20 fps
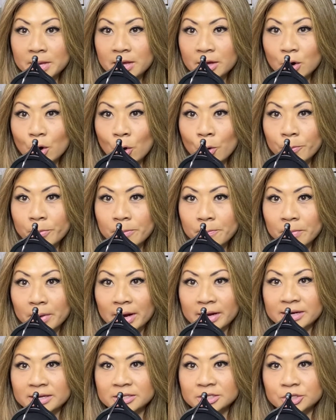
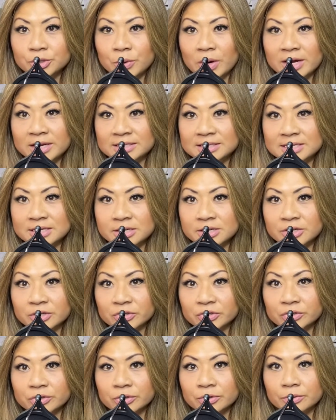open-minded to
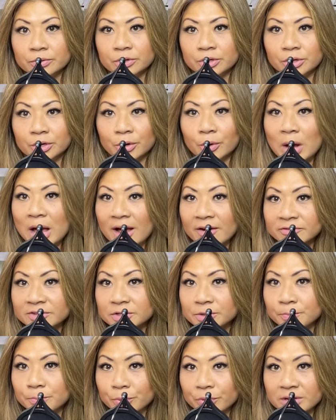ideas. You don't have to
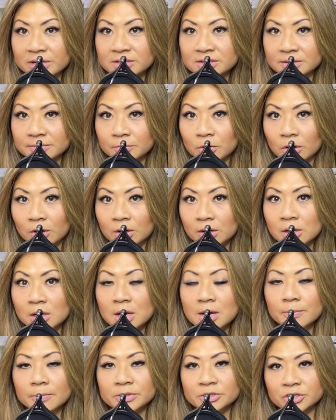embrace them all,
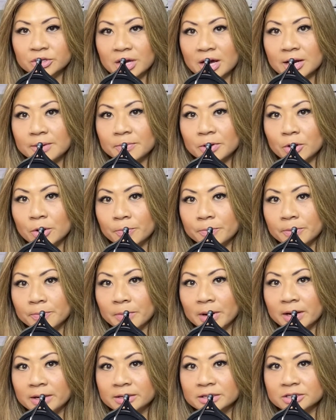but you got to be
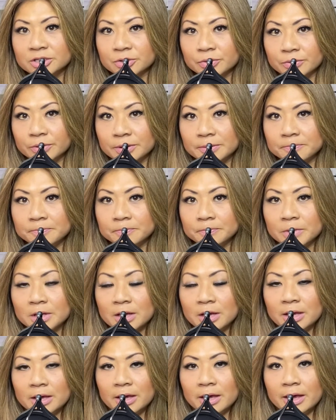open-minded to them.
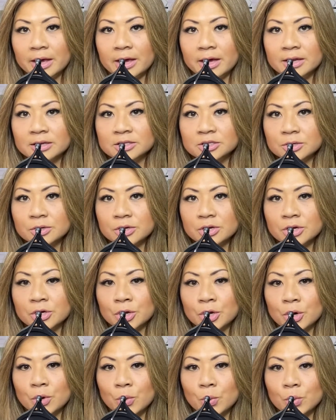And,
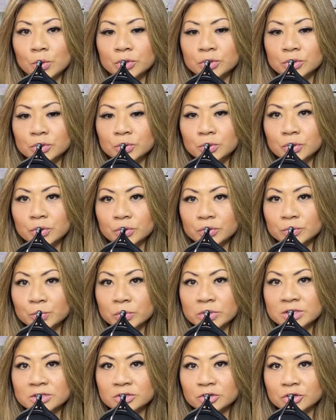do your
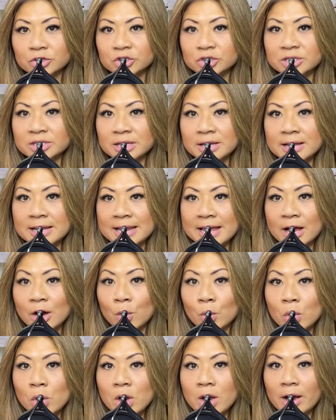research. Now,
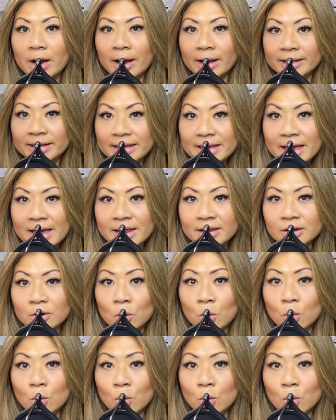again,